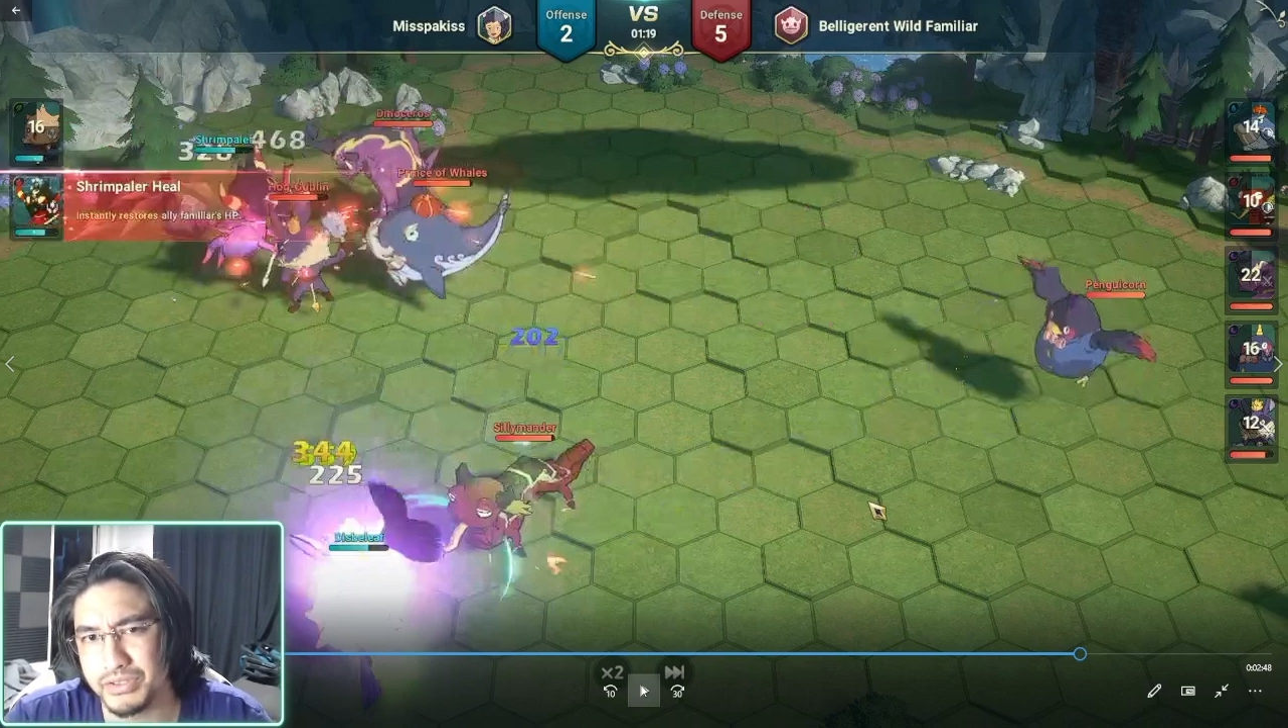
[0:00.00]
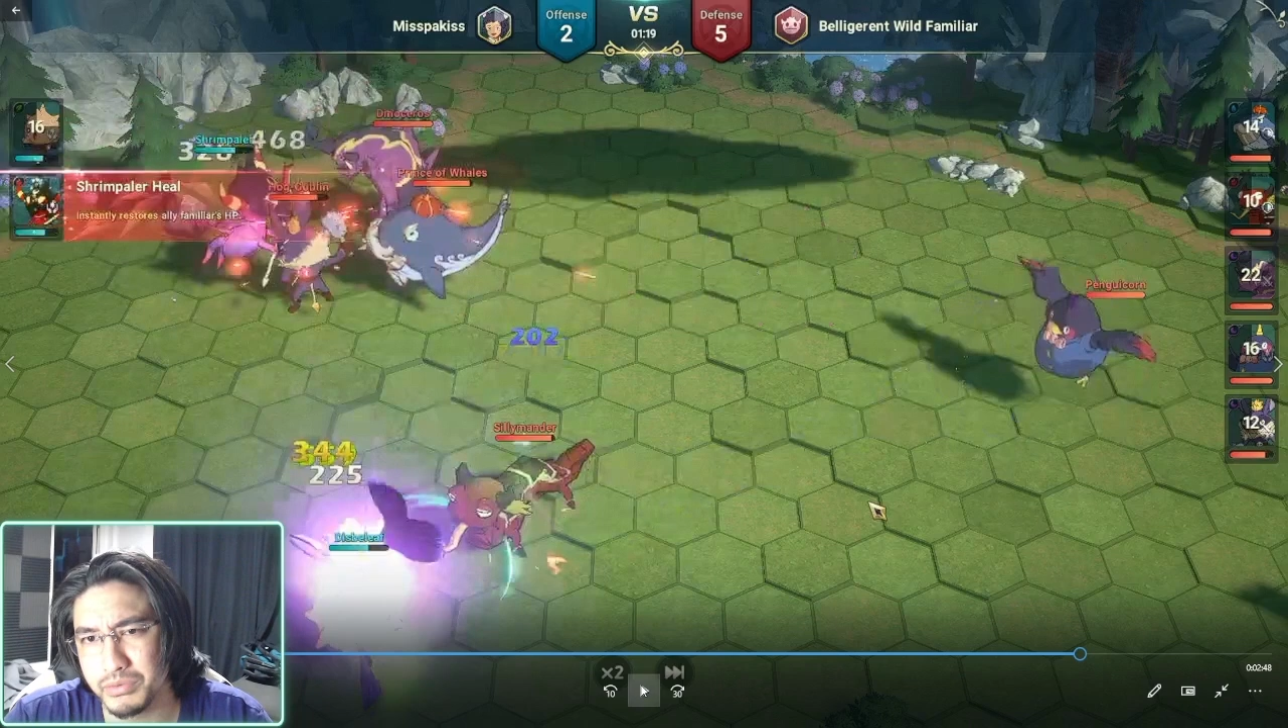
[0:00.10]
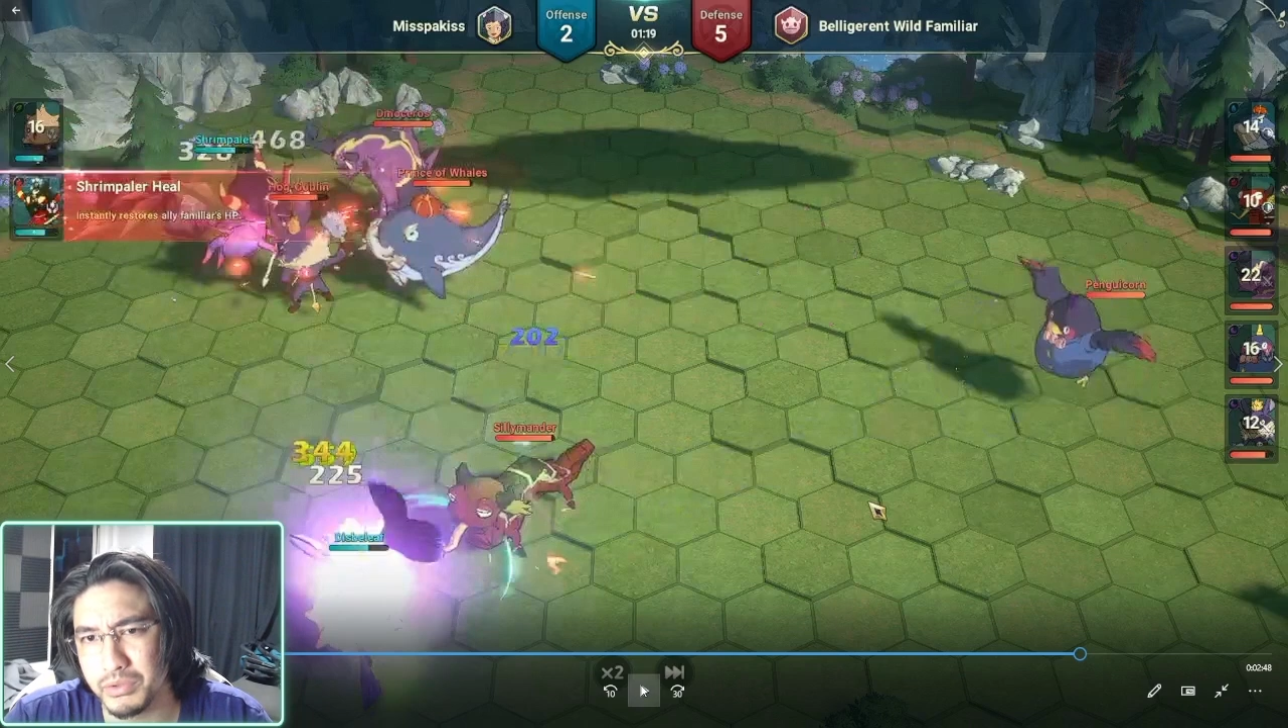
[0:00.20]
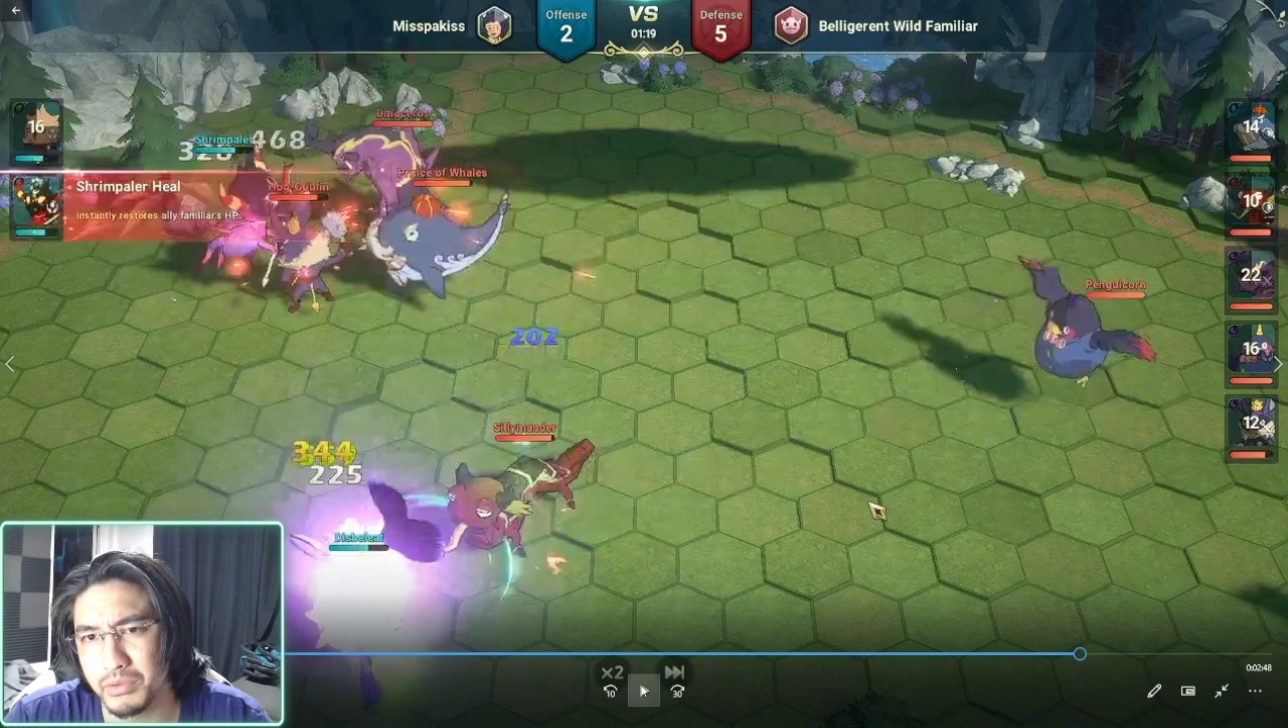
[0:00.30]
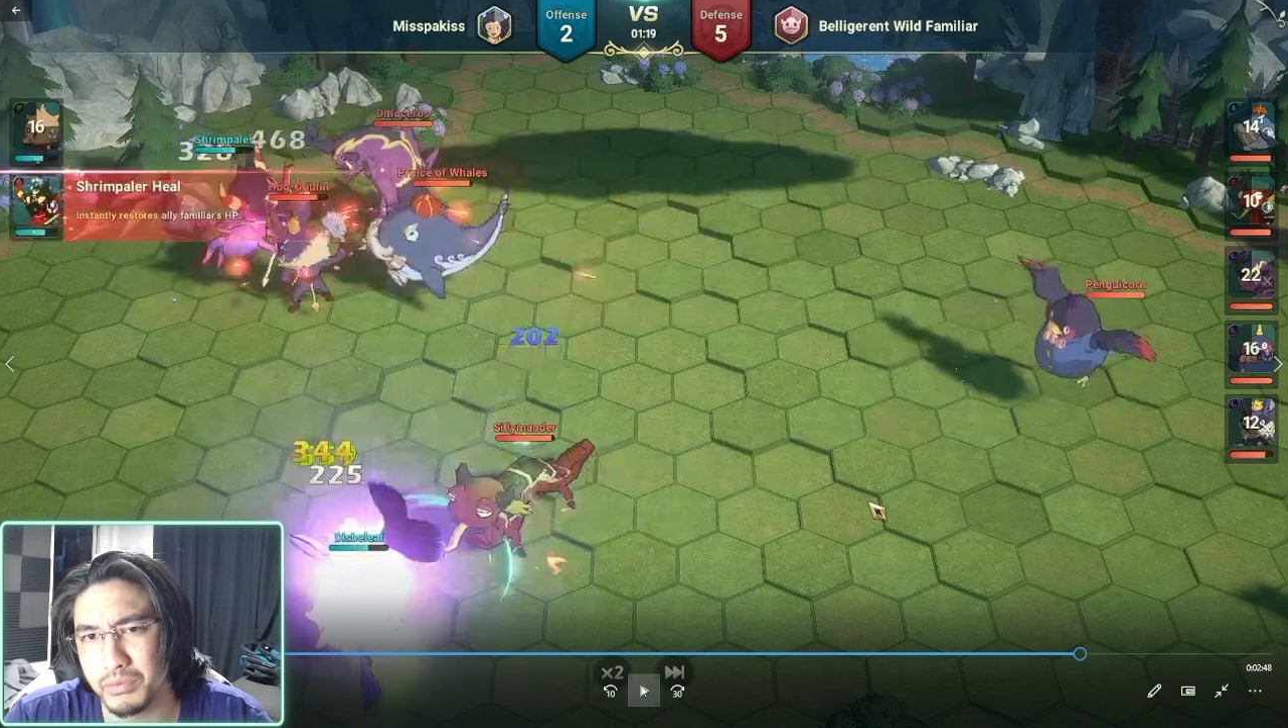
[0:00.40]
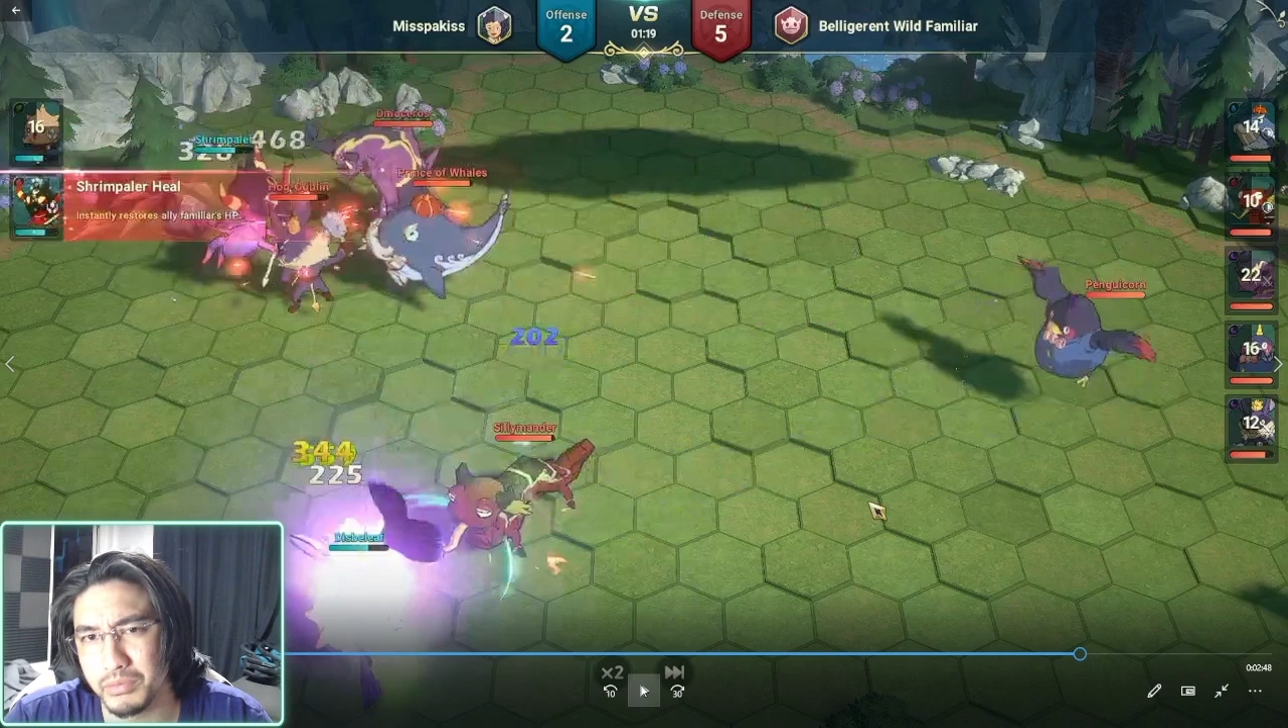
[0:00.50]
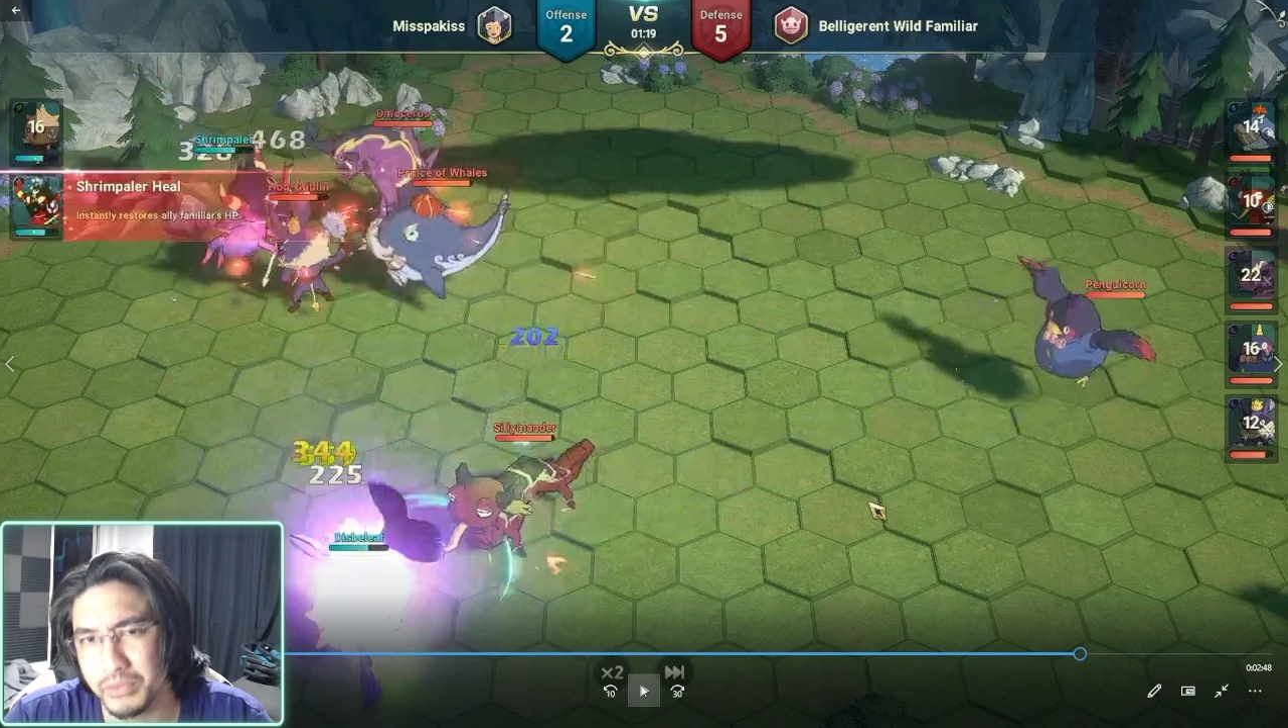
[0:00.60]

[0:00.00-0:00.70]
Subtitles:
you will